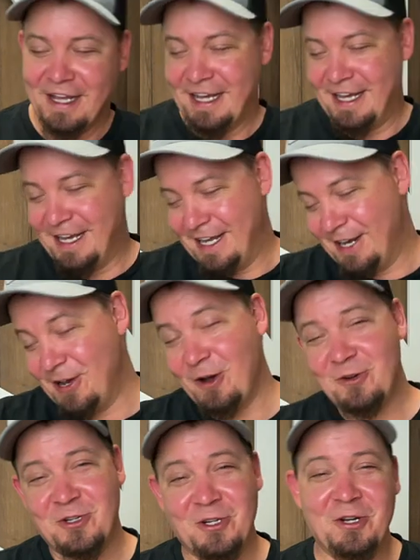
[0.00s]
uh,
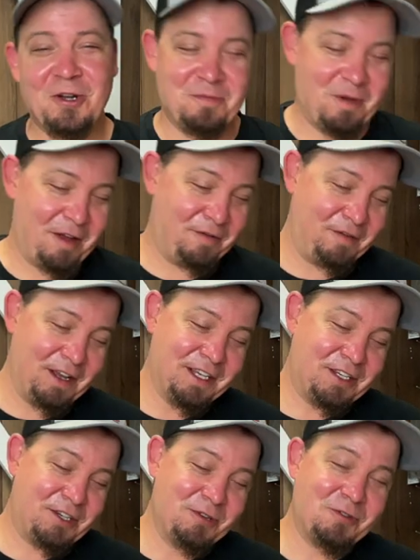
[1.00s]
lotion on my face due